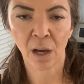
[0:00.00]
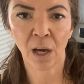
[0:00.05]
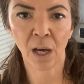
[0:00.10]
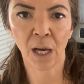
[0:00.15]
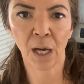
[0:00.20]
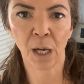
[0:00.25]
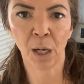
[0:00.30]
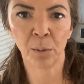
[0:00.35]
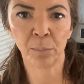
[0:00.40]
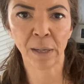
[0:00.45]

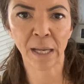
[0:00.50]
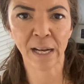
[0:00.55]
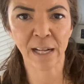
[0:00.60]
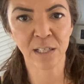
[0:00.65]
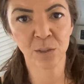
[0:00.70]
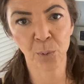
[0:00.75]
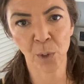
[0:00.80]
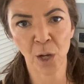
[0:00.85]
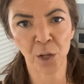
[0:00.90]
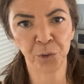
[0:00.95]
And
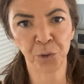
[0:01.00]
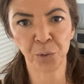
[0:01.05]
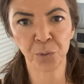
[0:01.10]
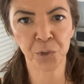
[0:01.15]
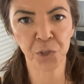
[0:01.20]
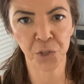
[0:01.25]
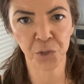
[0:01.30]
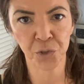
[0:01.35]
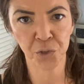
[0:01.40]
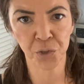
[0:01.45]
as we all know,
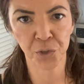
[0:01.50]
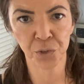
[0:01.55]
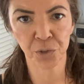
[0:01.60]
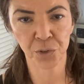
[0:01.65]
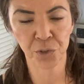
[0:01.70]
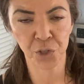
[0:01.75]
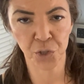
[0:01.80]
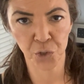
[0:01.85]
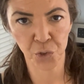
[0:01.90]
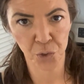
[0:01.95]
ginger
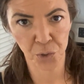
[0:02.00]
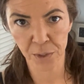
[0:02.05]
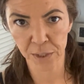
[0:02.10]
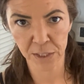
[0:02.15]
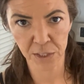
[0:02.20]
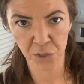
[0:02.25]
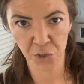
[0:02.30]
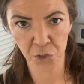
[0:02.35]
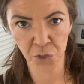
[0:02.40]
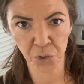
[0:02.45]

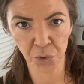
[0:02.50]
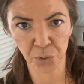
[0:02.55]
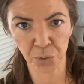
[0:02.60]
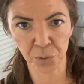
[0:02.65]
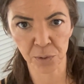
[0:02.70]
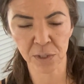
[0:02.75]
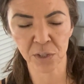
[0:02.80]
is too.